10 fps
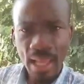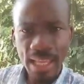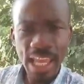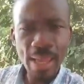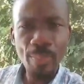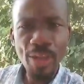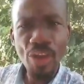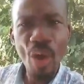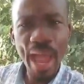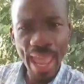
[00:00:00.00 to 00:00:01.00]
Keep
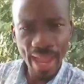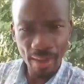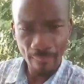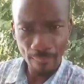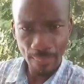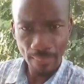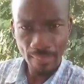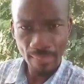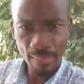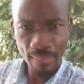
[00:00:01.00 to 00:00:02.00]
your ear
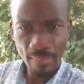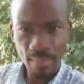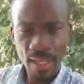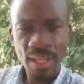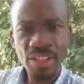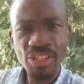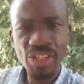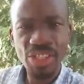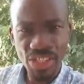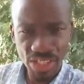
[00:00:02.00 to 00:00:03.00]
to
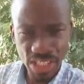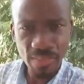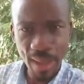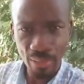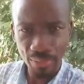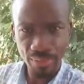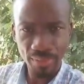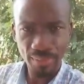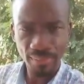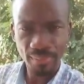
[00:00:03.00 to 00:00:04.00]
Jesus' mouth.
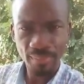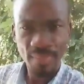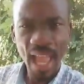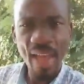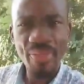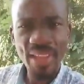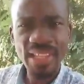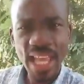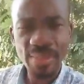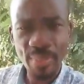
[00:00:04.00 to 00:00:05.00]
And
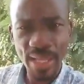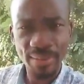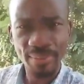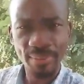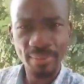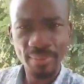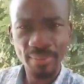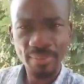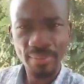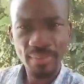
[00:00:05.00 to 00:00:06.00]
this has been
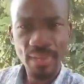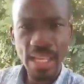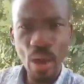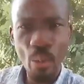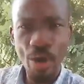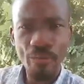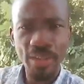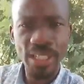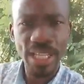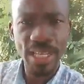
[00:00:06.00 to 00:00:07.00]
your word for
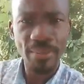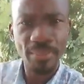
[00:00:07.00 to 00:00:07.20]
today.